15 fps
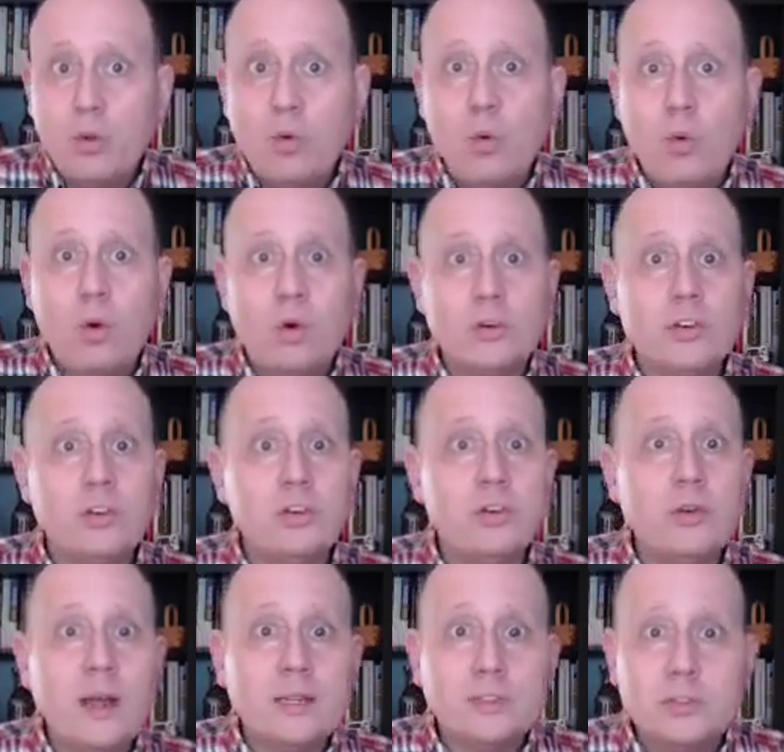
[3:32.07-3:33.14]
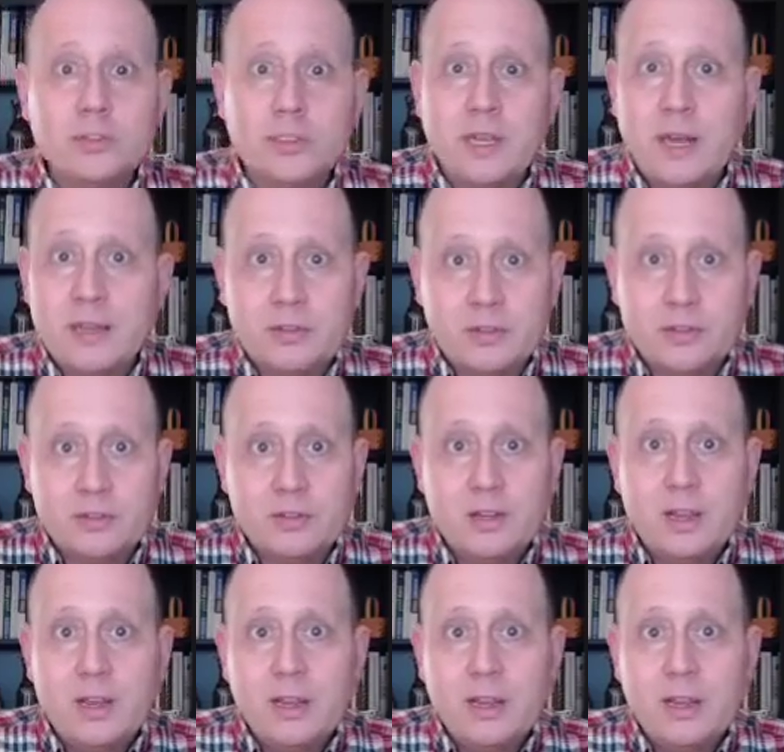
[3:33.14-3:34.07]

or to do exercises